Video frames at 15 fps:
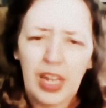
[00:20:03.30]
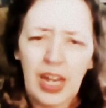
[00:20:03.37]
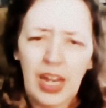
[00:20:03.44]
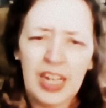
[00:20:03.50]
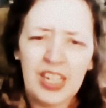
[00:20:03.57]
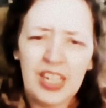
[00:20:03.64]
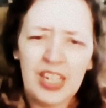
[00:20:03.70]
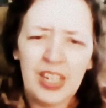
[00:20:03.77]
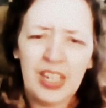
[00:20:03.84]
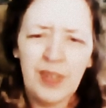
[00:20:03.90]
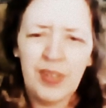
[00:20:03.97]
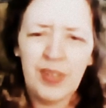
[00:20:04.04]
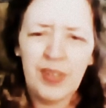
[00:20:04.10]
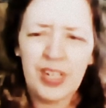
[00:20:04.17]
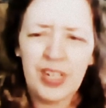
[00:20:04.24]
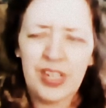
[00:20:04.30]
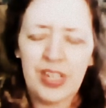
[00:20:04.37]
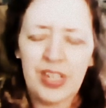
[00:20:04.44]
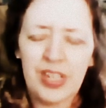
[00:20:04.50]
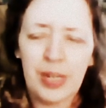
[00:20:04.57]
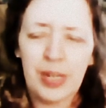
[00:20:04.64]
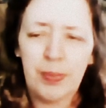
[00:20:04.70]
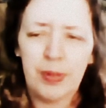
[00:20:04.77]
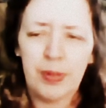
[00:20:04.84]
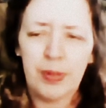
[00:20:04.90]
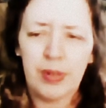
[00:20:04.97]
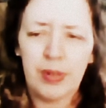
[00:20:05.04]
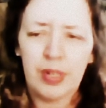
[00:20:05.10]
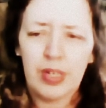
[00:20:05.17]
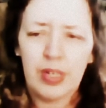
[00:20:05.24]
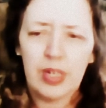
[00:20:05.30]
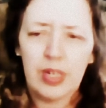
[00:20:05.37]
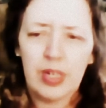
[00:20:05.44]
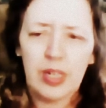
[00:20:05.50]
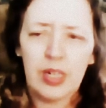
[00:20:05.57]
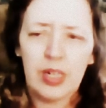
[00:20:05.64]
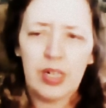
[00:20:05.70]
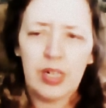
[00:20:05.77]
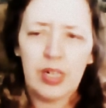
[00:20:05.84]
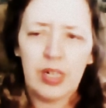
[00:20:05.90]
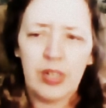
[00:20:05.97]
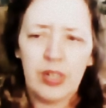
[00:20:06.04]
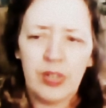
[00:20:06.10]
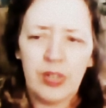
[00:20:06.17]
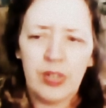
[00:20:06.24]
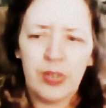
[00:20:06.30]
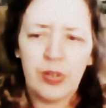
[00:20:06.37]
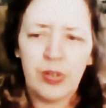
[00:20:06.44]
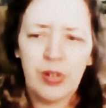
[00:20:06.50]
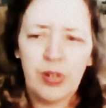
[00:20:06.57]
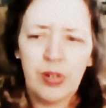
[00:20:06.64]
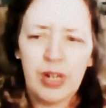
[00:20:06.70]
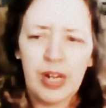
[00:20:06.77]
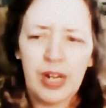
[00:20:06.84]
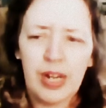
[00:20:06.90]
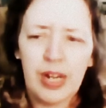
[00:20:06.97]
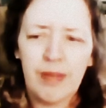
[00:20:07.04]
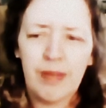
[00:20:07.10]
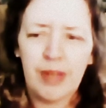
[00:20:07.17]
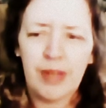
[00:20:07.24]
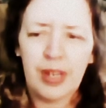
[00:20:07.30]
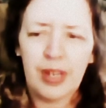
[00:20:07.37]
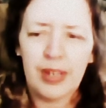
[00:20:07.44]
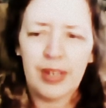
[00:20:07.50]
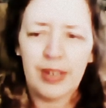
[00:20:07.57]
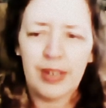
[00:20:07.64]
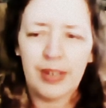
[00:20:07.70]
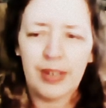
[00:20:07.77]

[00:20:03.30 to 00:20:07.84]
I can give you an example. The story I read,